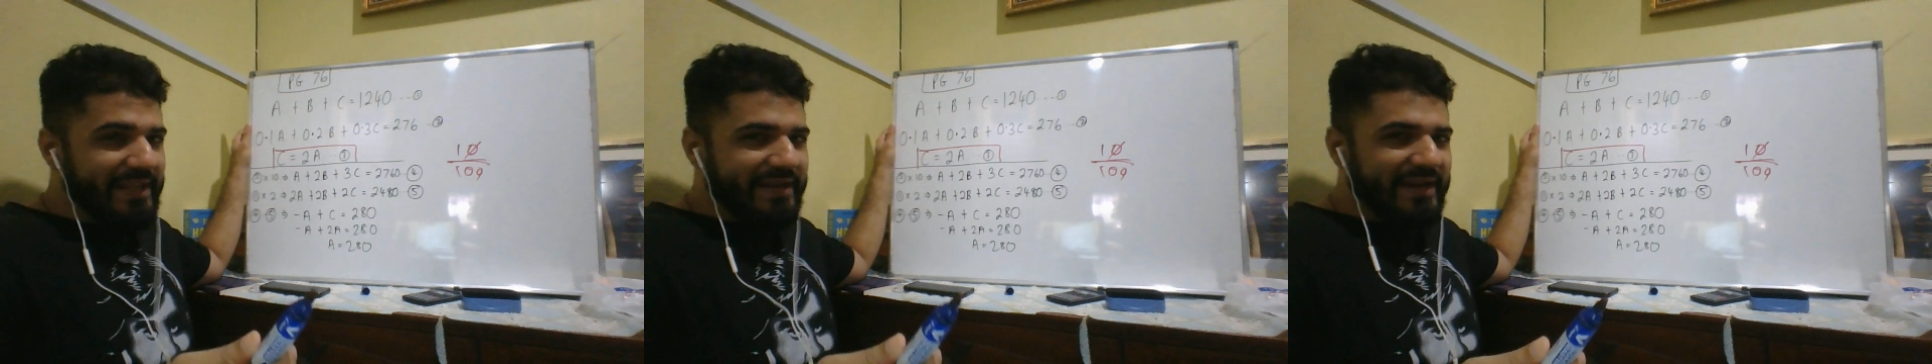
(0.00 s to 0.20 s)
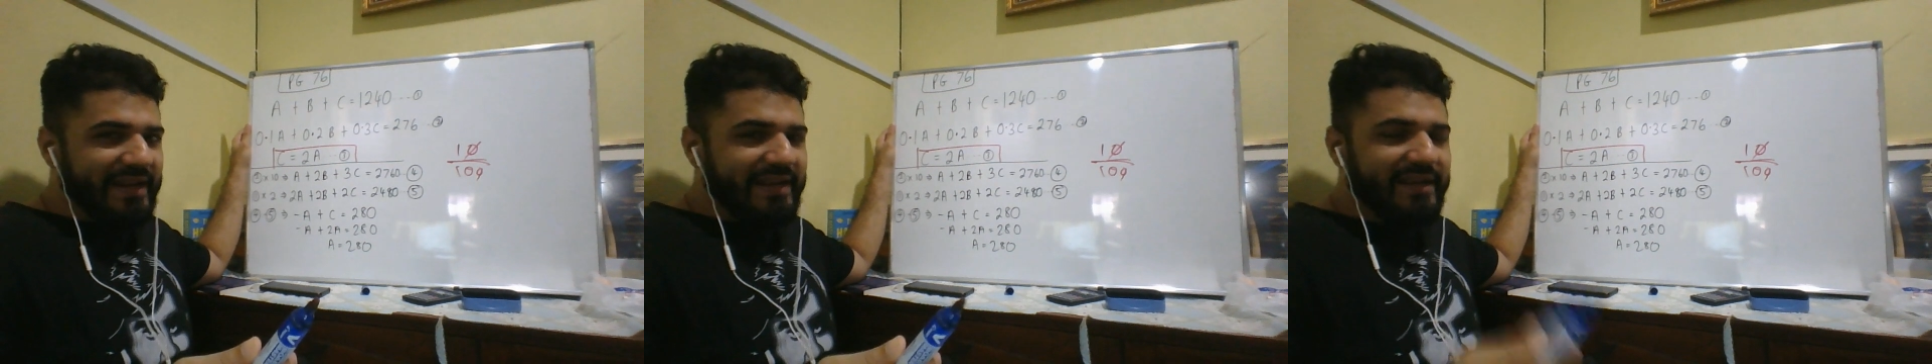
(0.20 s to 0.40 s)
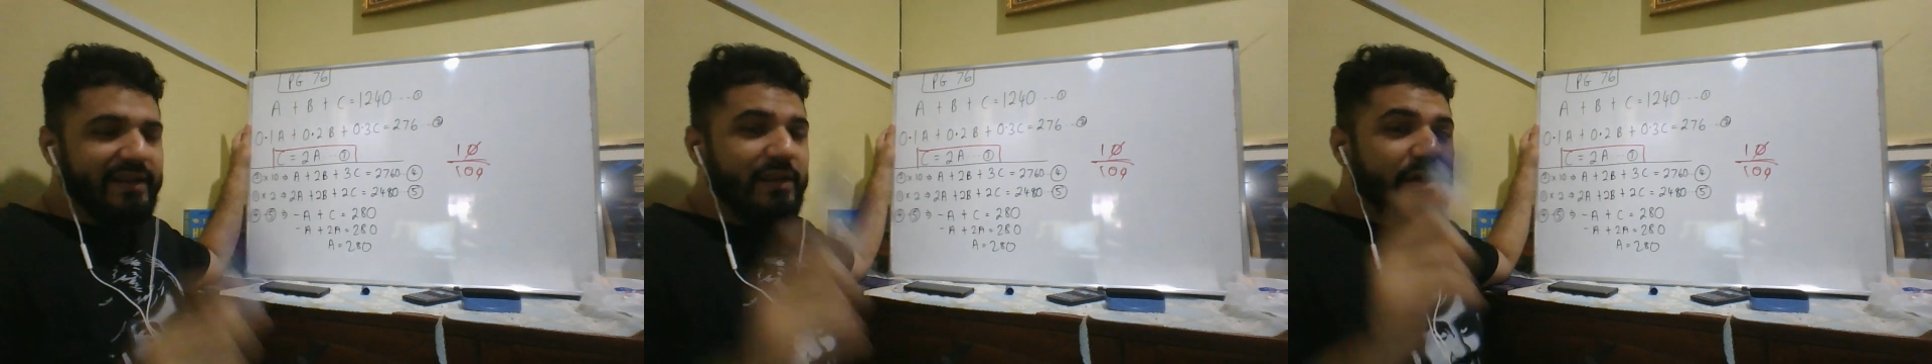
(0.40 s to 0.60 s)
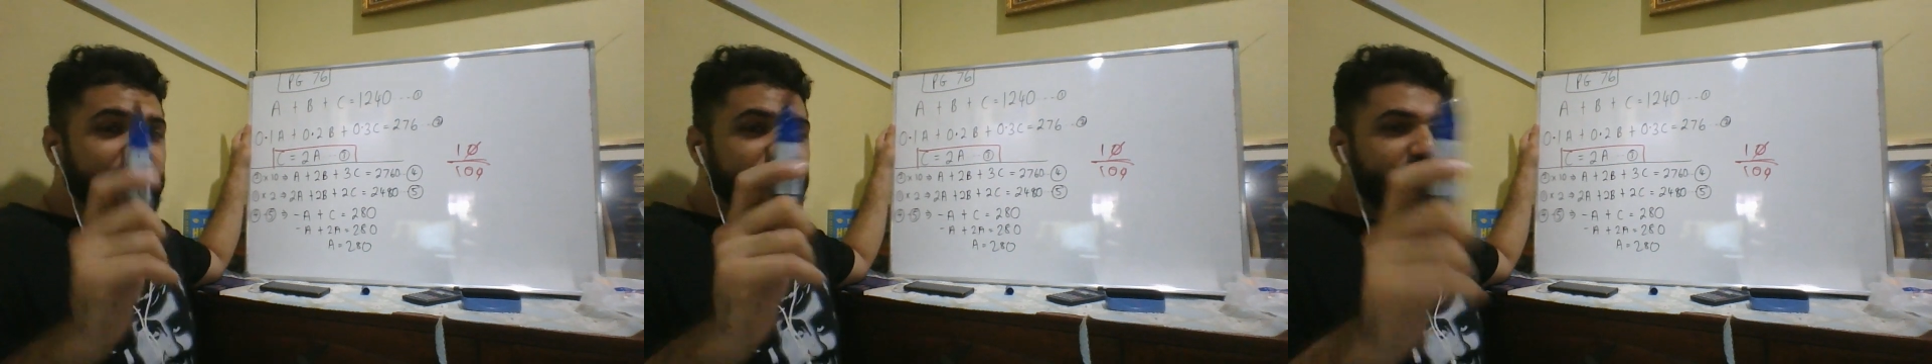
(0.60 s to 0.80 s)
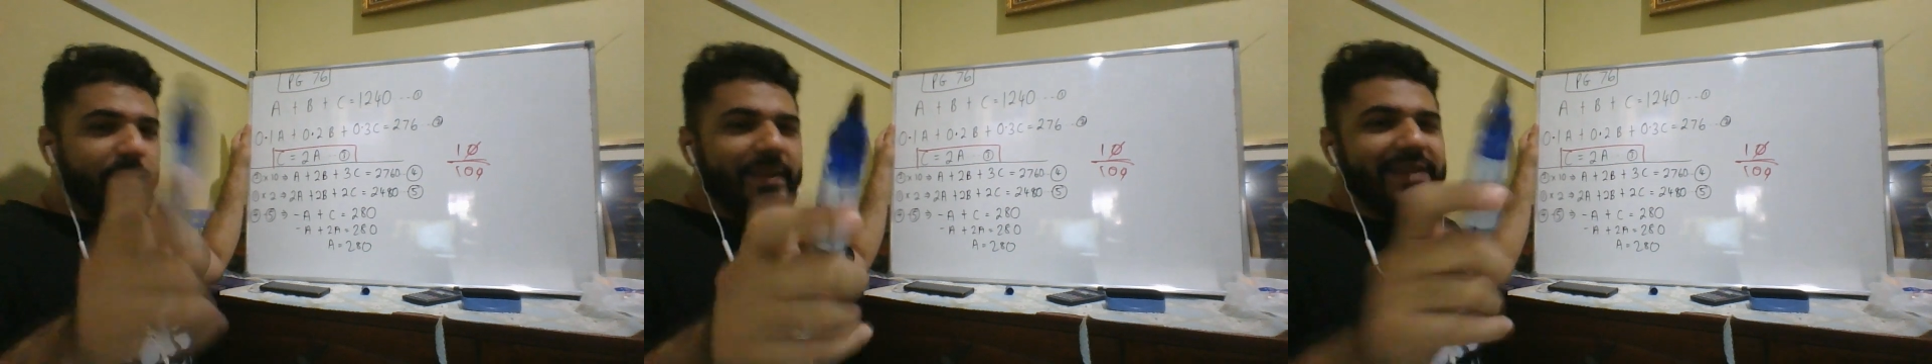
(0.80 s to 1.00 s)
right?
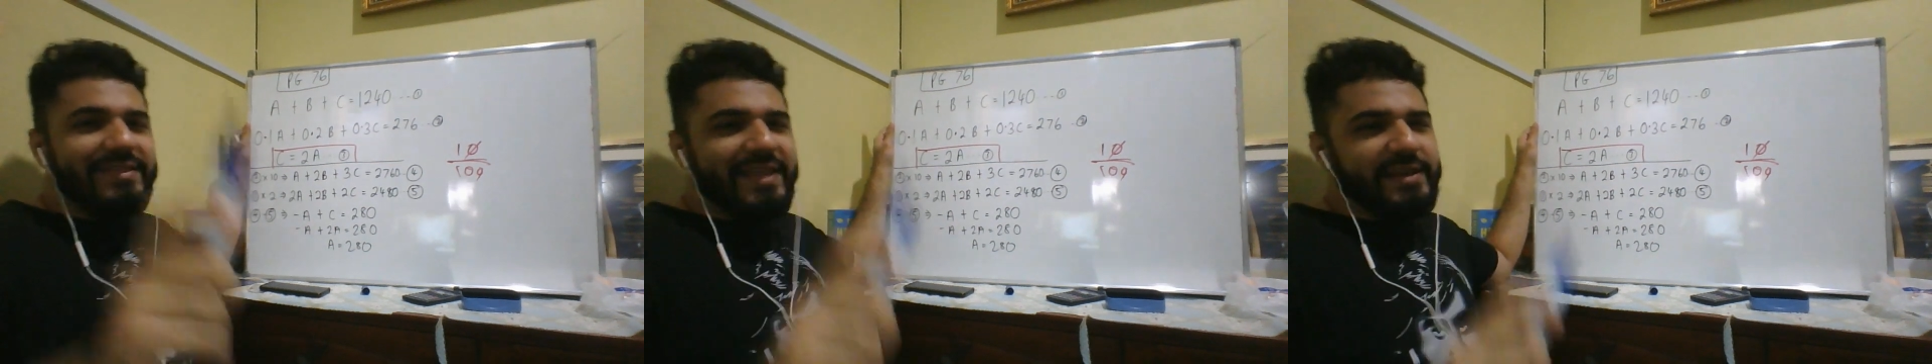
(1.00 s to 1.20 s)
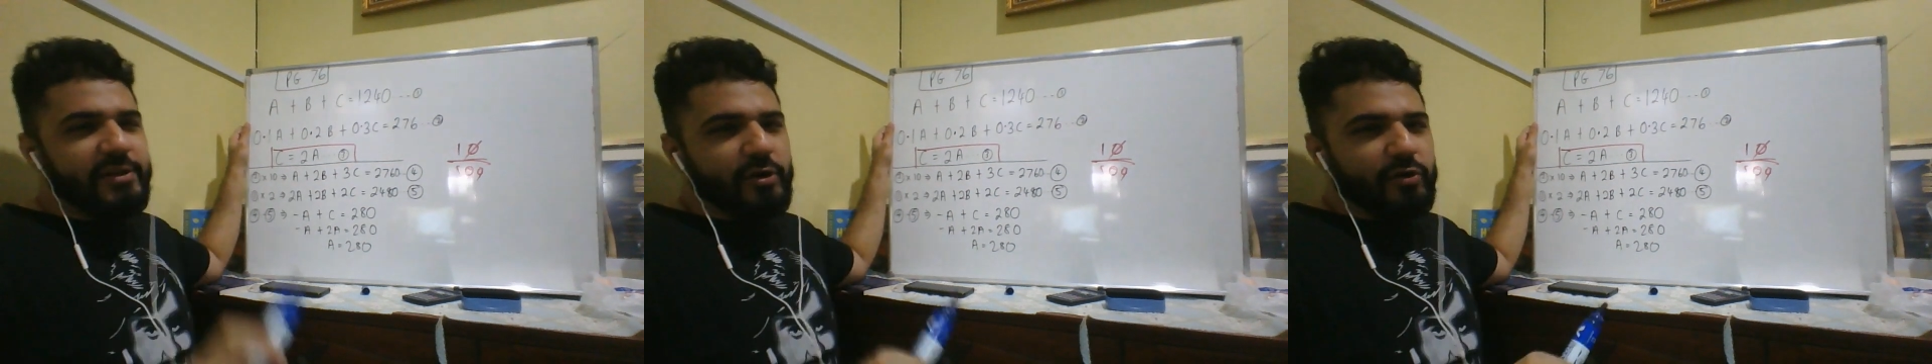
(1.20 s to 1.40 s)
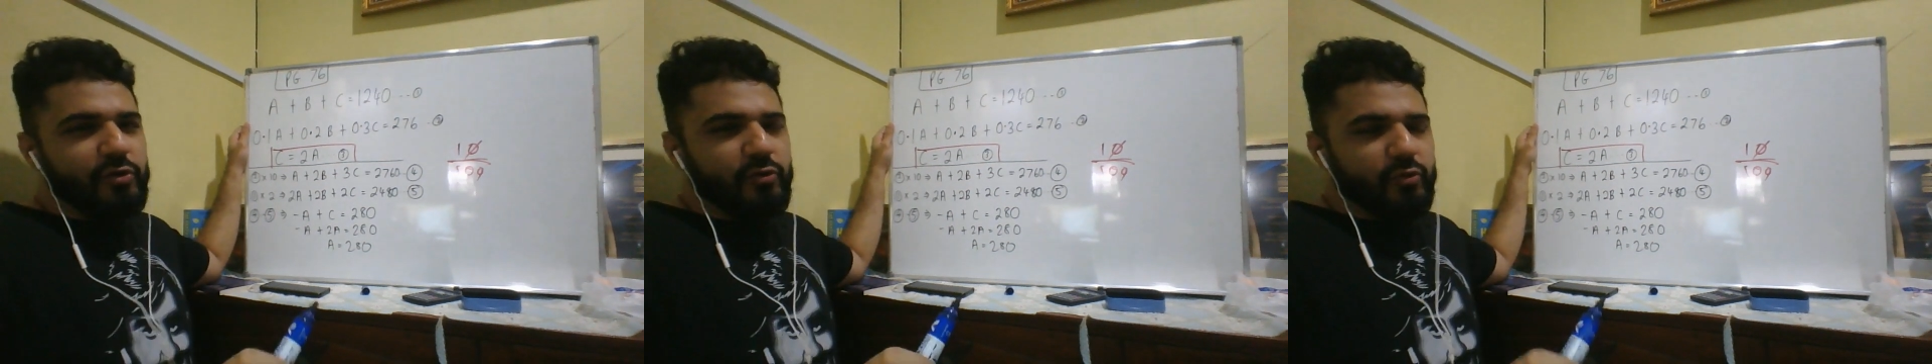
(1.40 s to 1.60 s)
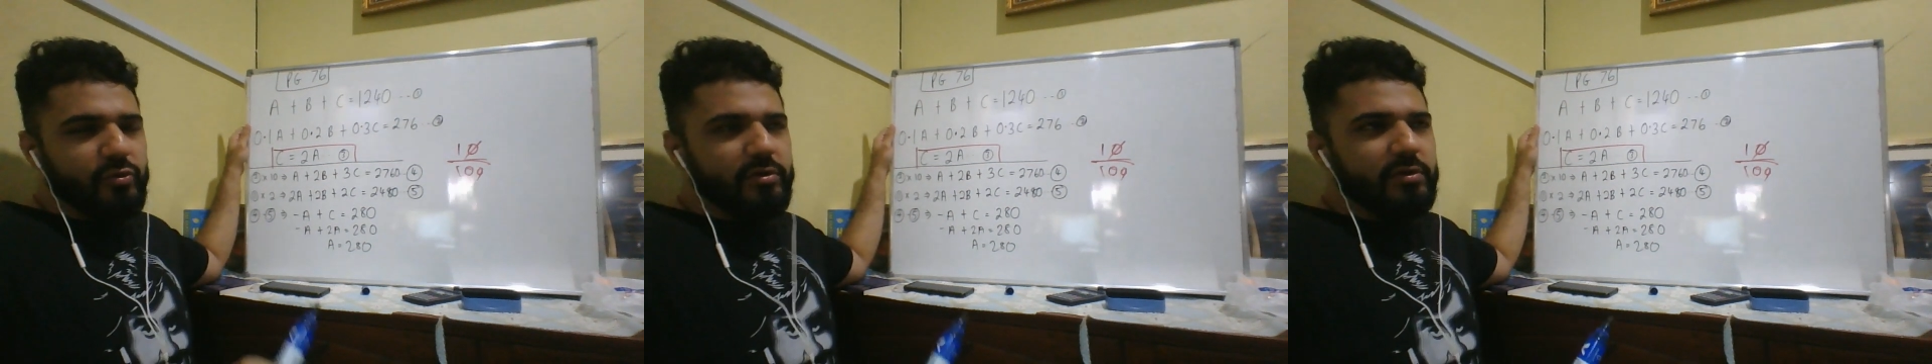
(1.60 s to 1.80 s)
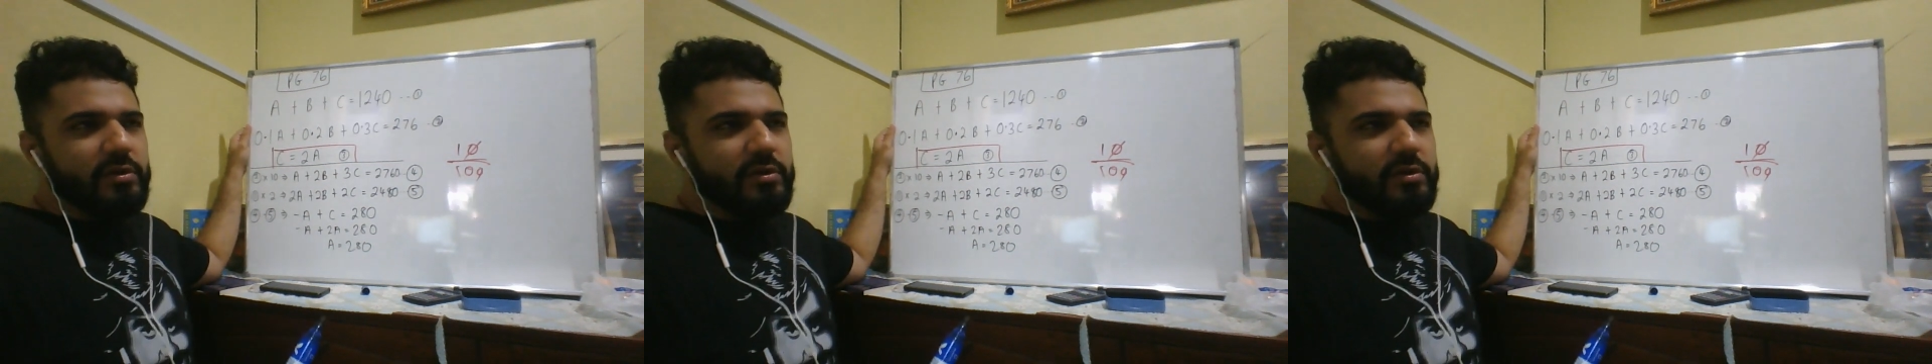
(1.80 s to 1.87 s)
So make that your clue.